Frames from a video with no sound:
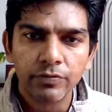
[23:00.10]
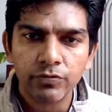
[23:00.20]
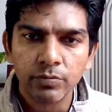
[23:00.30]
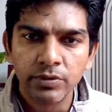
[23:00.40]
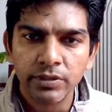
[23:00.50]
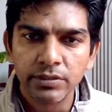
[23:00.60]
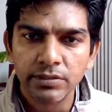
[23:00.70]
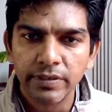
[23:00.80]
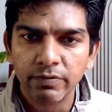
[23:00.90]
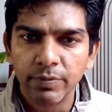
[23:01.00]
from this,
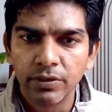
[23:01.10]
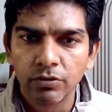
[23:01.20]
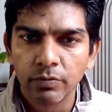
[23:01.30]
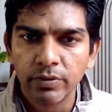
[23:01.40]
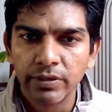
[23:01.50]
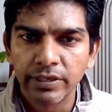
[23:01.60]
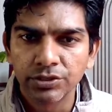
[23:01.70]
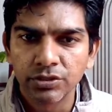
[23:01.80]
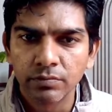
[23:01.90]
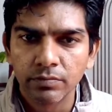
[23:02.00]
there will be a normal
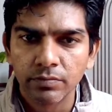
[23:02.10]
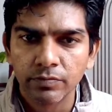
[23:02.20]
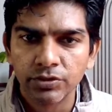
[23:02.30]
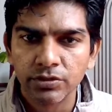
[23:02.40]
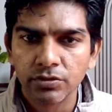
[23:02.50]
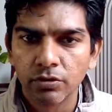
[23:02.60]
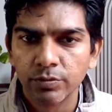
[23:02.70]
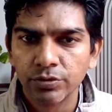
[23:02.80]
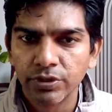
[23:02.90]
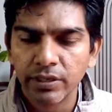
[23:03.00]
reaction which is
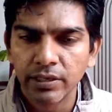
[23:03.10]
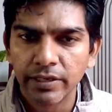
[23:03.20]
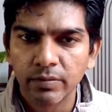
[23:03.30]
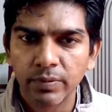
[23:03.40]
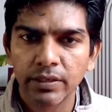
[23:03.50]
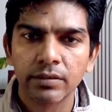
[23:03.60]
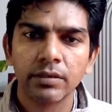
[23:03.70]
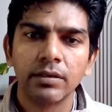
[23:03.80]
normal to the inclined plane.